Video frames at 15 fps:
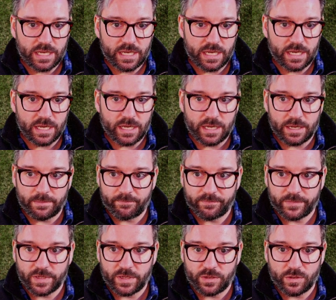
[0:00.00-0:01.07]

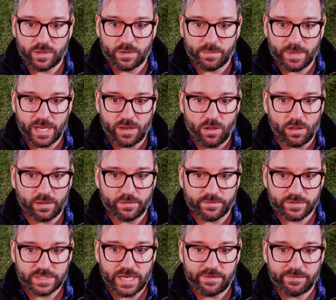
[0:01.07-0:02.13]
You can make all of your
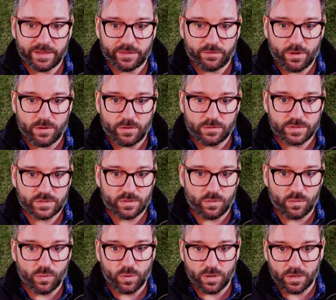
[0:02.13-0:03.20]
saving throws
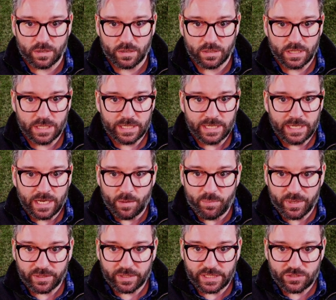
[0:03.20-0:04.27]
or
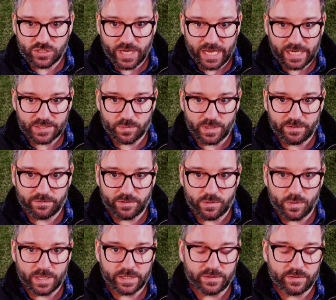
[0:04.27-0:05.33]
ability checks, whatever you
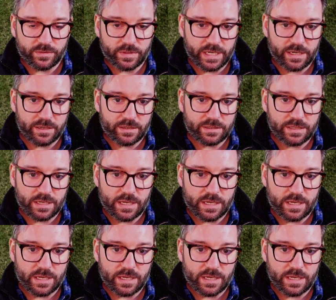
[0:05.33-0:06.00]
want to do there.